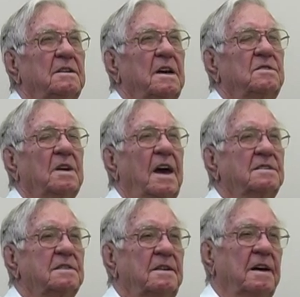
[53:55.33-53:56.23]
It
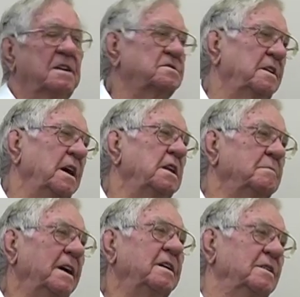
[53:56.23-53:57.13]
actually lasted 80
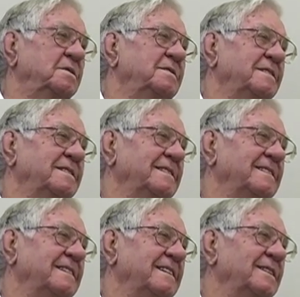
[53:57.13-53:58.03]
minutes.
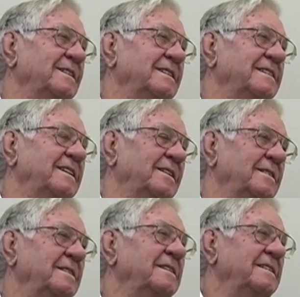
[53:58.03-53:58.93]
80 minutes? Yeah.
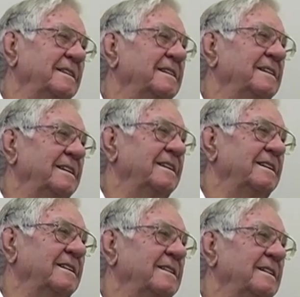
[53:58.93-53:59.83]
That's a
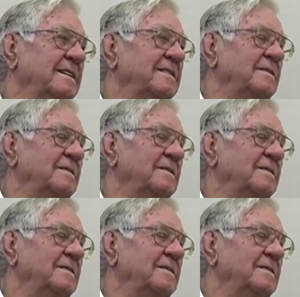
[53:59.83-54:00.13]
long time.